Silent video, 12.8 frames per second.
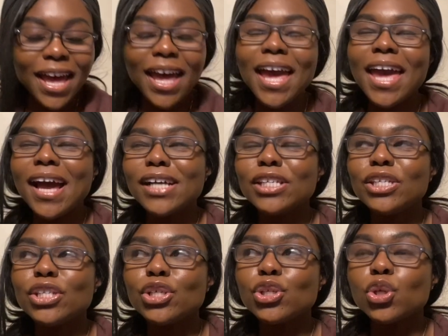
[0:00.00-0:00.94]

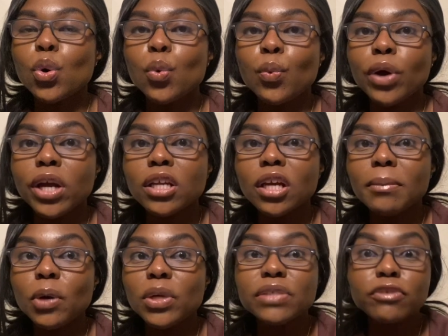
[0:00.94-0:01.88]
And so we're going to talk
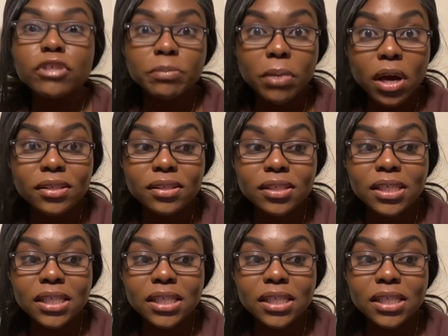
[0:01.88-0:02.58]
about his response.